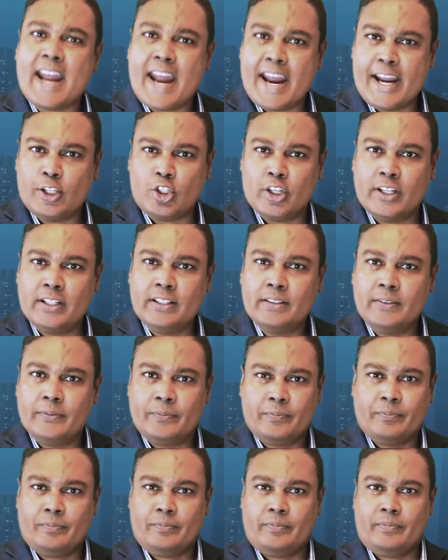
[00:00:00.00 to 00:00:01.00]
agent,
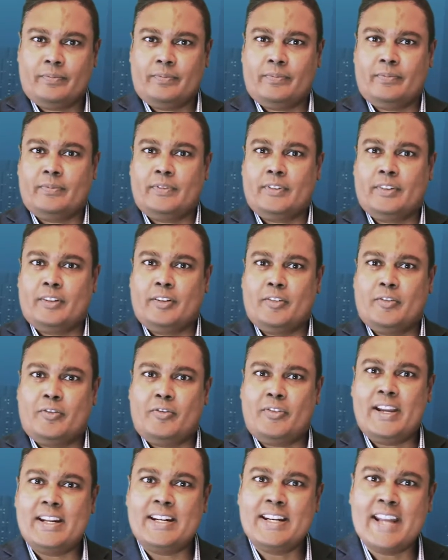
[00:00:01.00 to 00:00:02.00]

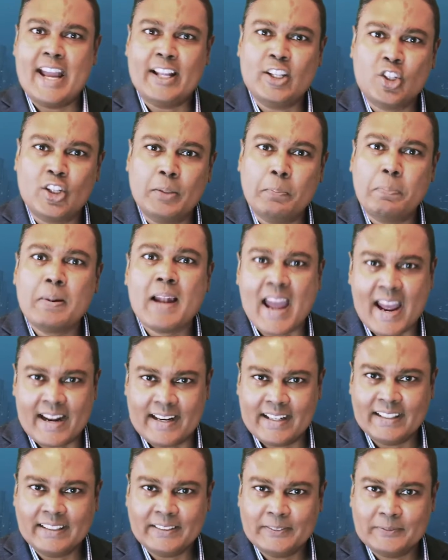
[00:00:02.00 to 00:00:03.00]
financial
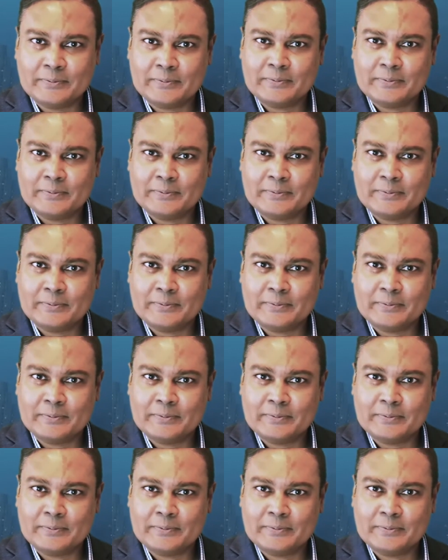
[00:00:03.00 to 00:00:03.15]
planner,